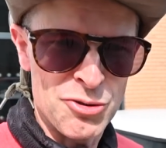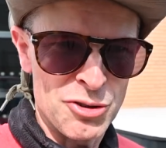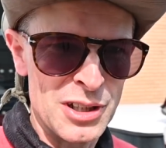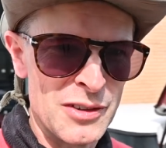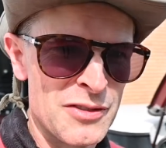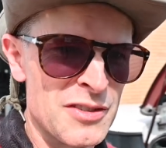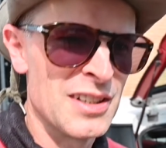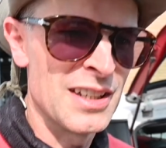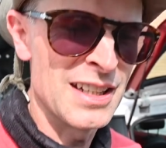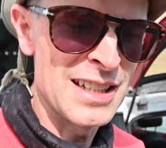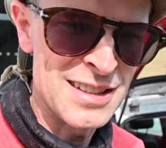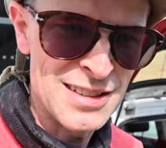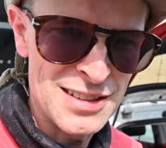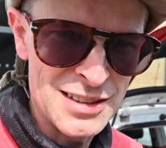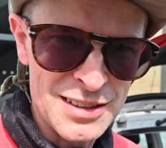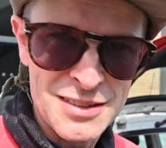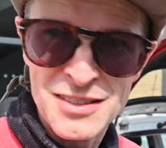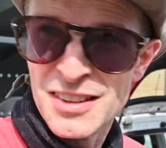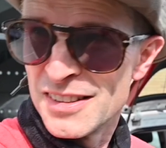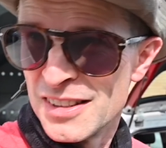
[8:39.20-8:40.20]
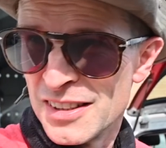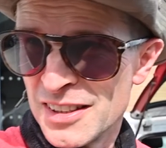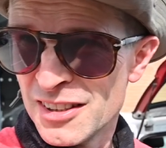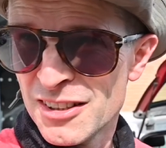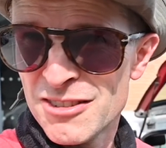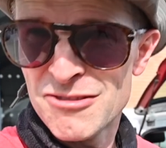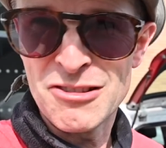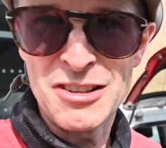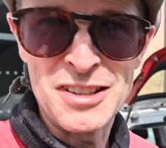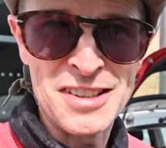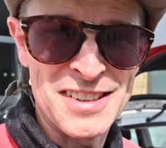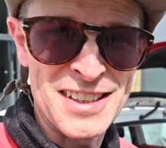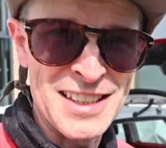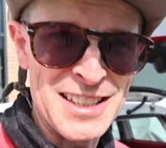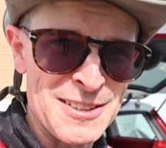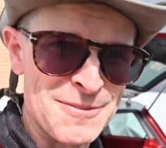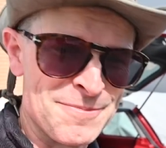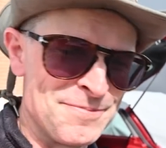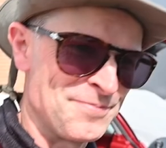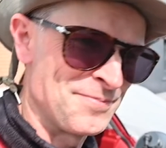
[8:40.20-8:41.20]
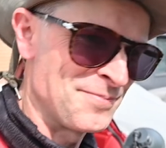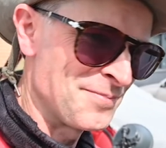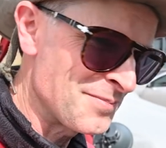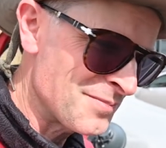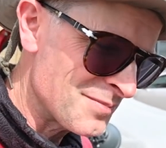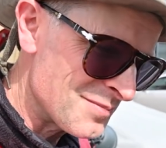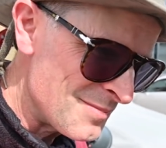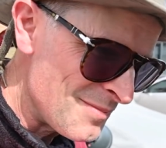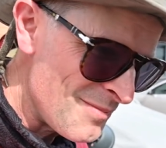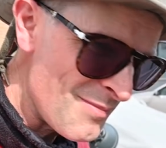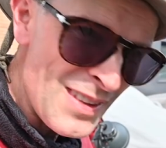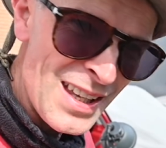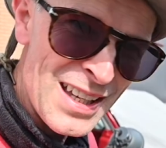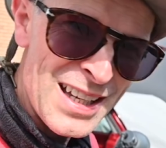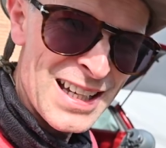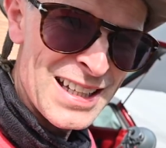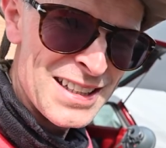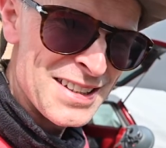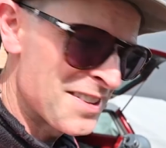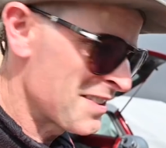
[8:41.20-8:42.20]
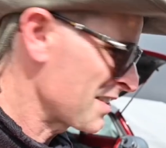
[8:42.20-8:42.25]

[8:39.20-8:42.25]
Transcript: drive today to this industrial estate, and